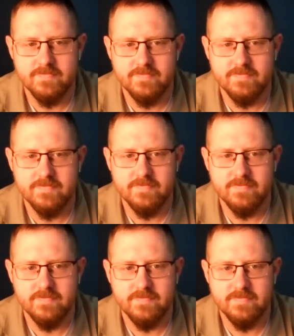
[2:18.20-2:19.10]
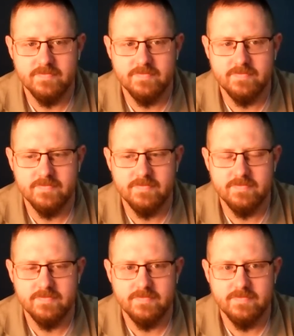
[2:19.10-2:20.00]

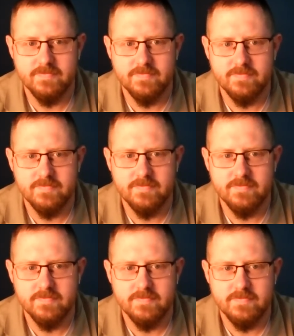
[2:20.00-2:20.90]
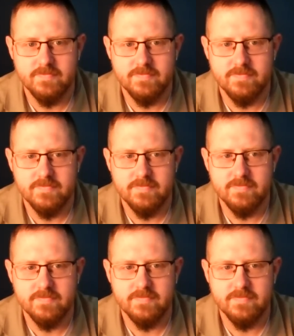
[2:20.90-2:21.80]

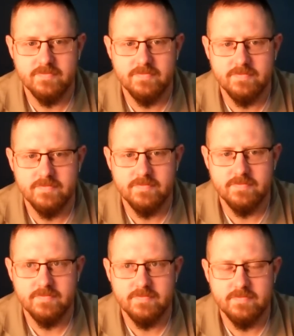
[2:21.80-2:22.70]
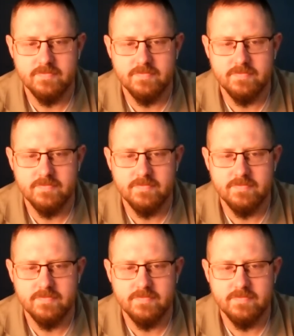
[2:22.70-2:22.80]
(silent)